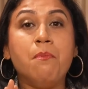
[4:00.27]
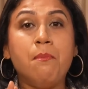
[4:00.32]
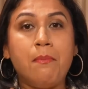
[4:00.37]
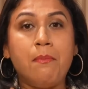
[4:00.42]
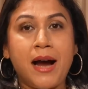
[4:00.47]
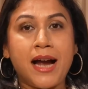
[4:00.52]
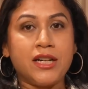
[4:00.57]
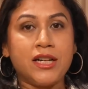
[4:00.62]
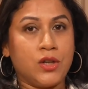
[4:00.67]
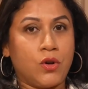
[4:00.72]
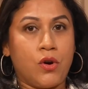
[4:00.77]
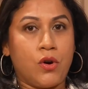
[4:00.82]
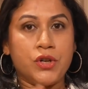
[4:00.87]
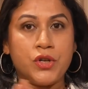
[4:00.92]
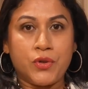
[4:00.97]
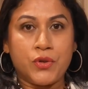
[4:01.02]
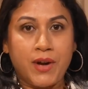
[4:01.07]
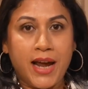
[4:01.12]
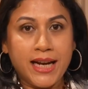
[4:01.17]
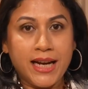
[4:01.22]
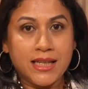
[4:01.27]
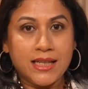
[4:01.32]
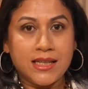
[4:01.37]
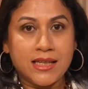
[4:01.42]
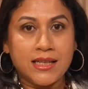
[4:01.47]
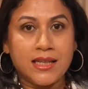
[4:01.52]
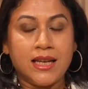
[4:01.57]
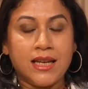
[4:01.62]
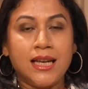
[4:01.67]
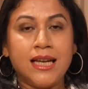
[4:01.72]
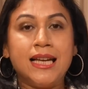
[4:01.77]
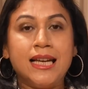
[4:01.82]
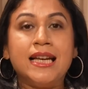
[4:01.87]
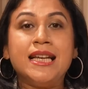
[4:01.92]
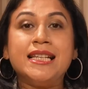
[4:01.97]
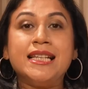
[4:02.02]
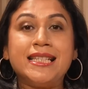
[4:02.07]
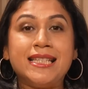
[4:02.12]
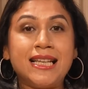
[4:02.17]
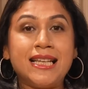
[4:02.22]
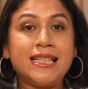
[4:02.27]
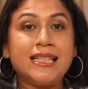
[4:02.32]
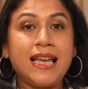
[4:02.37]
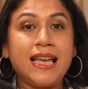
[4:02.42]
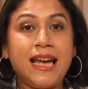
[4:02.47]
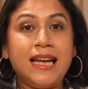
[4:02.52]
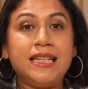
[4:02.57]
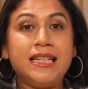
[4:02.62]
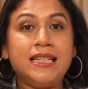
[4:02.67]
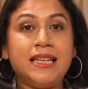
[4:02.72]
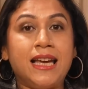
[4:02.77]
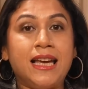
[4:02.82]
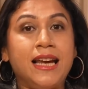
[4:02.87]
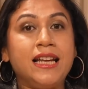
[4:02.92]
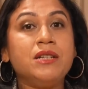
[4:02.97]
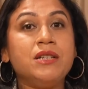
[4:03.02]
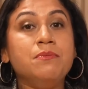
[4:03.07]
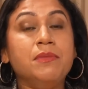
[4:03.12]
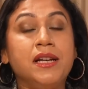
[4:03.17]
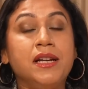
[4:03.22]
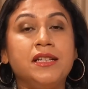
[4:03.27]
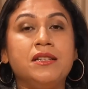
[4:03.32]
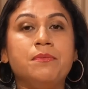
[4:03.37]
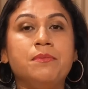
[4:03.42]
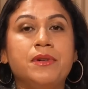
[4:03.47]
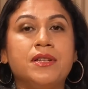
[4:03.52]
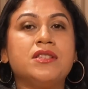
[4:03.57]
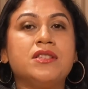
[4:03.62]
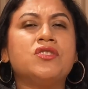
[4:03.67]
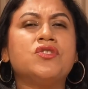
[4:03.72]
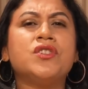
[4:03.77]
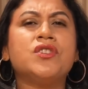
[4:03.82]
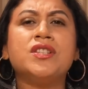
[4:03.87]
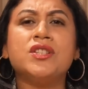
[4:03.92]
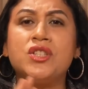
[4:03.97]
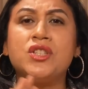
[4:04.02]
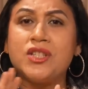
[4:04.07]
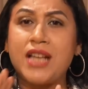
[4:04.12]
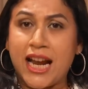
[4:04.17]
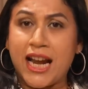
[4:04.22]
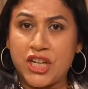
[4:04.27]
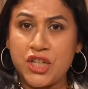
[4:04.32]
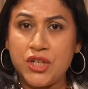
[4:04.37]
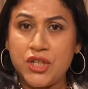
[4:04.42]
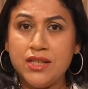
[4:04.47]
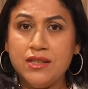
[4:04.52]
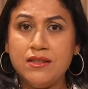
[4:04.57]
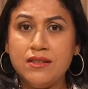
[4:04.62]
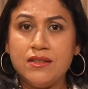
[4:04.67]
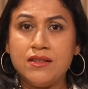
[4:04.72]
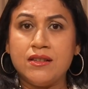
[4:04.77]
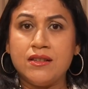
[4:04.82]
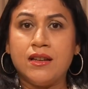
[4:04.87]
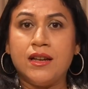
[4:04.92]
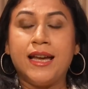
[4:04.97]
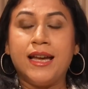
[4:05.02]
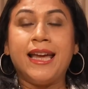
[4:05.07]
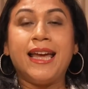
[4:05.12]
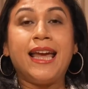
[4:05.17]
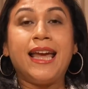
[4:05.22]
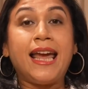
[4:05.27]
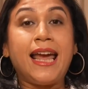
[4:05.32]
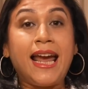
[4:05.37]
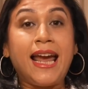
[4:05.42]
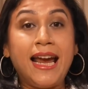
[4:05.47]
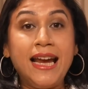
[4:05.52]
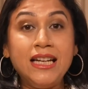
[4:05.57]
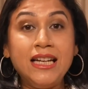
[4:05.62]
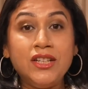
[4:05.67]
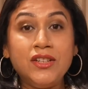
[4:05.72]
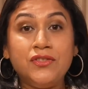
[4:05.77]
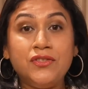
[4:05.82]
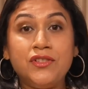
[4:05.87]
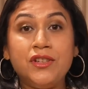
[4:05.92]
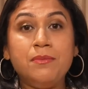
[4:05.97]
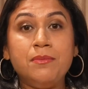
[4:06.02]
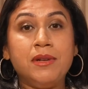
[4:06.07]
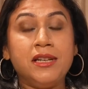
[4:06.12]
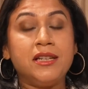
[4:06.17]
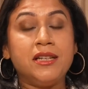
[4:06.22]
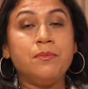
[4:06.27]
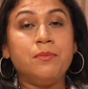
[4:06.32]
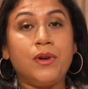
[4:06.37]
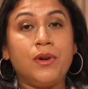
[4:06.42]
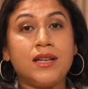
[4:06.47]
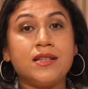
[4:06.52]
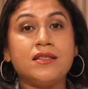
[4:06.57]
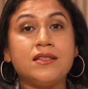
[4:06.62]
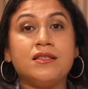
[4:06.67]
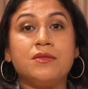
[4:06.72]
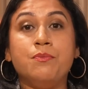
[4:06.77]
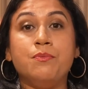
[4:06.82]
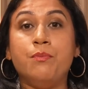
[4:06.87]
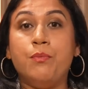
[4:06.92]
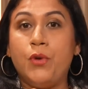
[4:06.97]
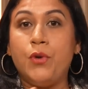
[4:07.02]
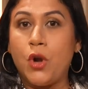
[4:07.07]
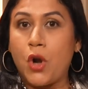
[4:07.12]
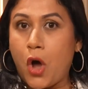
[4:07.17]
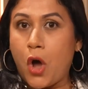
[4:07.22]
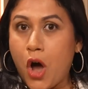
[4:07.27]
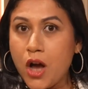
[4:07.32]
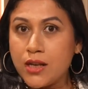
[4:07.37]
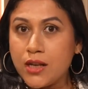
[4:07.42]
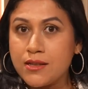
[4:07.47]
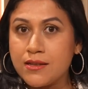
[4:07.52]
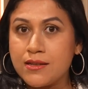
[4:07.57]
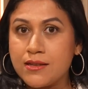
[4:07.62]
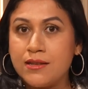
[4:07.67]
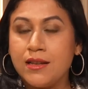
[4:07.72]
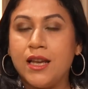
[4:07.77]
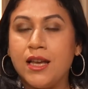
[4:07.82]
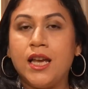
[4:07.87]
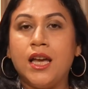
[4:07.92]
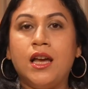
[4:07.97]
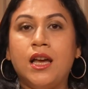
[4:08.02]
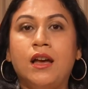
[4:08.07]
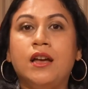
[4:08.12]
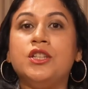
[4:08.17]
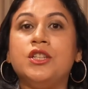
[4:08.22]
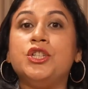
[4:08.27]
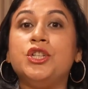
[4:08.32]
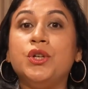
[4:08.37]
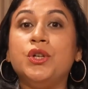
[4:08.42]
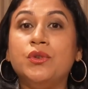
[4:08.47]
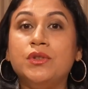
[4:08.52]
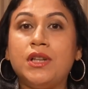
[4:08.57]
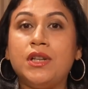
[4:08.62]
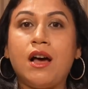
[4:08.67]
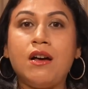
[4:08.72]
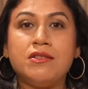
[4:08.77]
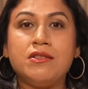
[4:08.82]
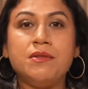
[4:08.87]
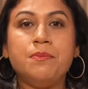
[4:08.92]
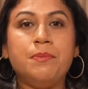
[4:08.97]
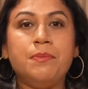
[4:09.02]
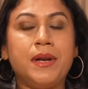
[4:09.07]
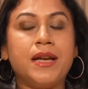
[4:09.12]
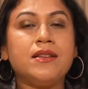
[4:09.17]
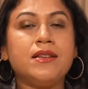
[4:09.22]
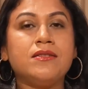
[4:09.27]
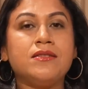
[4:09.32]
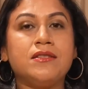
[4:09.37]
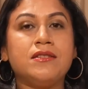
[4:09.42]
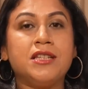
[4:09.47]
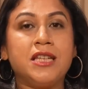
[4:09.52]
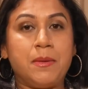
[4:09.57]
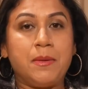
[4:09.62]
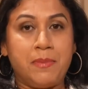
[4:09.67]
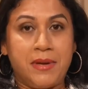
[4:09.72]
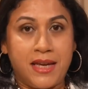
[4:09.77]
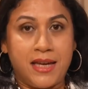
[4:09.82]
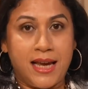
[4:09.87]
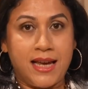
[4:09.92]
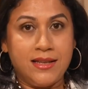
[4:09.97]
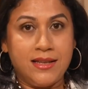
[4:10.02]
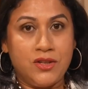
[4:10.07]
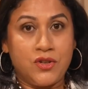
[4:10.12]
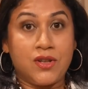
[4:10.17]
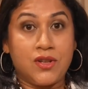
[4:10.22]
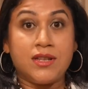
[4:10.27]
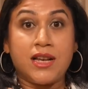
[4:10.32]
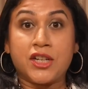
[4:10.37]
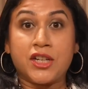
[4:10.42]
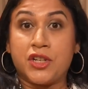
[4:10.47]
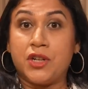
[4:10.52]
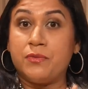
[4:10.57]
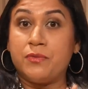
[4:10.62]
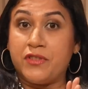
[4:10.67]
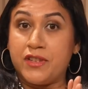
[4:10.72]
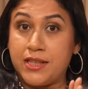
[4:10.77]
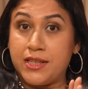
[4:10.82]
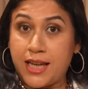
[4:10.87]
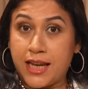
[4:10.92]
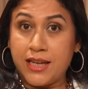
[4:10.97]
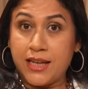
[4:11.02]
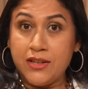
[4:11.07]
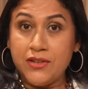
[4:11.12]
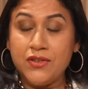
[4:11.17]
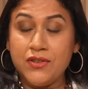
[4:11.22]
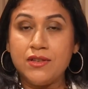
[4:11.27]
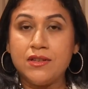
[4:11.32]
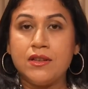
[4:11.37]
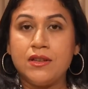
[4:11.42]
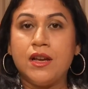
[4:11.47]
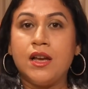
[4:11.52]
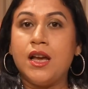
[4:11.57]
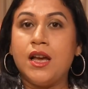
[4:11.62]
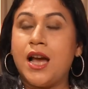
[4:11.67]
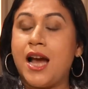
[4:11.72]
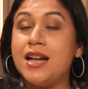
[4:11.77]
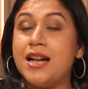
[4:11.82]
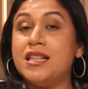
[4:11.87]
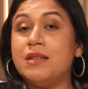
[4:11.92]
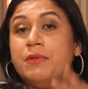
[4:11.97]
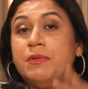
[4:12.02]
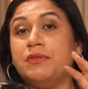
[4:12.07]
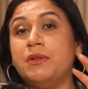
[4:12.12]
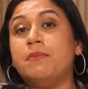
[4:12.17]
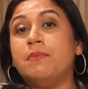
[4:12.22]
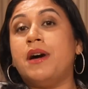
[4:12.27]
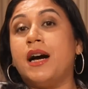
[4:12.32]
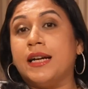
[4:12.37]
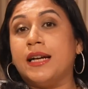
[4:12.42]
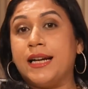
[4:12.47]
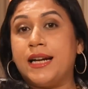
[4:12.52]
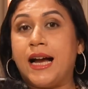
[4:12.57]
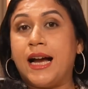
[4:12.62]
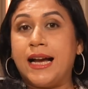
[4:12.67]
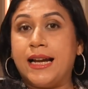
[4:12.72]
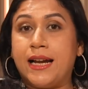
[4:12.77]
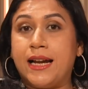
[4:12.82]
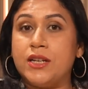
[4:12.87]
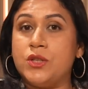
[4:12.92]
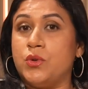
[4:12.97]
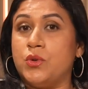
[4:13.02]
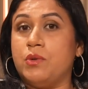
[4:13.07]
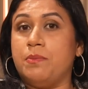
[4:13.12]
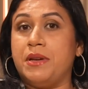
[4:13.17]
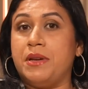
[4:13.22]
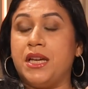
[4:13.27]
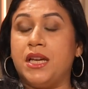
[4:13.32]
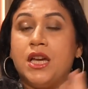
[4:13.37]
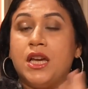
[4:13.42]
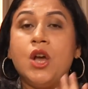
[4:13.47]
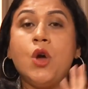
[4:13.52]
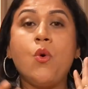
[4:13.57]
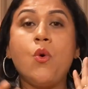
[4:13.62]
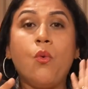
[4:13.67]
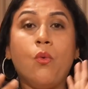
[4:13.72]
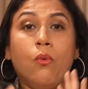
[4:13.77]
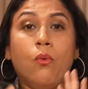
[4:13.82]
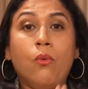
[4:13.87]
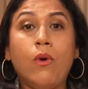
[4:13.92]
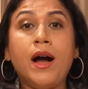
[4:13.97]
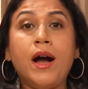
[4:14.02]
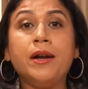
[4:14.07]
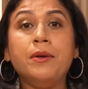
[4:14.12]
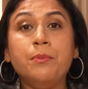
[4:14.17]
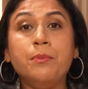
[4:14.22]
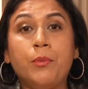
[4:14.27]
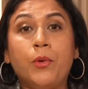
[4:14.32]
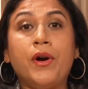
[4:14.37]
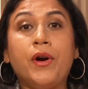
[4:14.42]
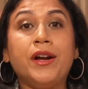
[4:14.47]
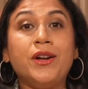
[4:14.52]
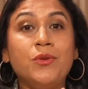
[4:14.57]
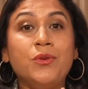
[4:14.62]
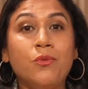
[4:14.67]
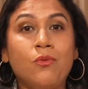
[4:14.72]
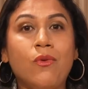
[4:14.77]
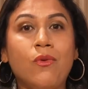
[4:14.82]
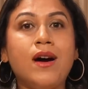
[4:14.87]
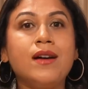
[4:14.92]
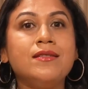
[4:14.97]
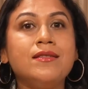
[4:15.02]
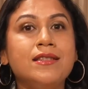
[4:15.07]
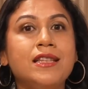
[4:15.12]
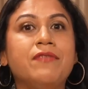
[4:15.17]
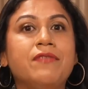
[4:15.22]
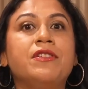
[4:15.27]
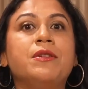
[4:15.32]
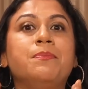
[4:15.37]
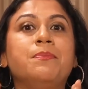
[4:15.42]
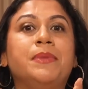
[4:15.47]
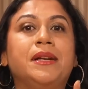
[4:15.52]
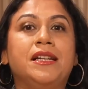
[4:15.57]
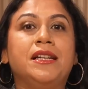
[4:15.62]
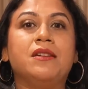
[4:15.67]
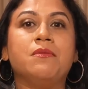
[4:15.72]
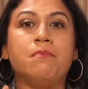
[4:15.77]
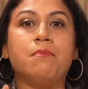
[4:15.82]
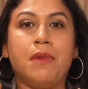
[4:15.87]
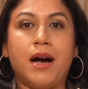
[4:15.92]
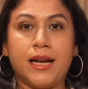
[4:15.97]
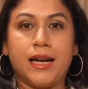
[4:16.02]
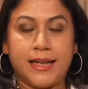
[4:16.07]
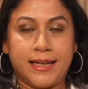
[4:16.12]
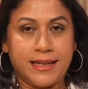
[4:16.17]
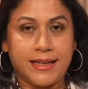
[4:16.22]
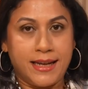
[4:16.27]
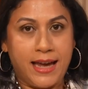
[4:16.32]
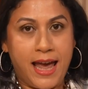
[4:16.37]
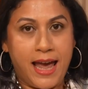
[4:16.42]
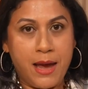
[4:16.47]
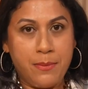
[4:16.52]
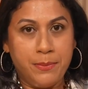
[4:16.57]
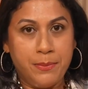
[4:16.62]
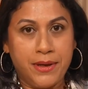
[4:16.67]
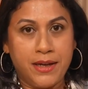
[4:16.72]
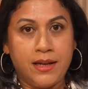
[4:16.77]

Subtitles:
smart contracts, 688 million plus transactions, 83 million plus blocks, 2,000 plus TPS, transaction per seconds, and some of the market highlights would be 1.17 billion market cap,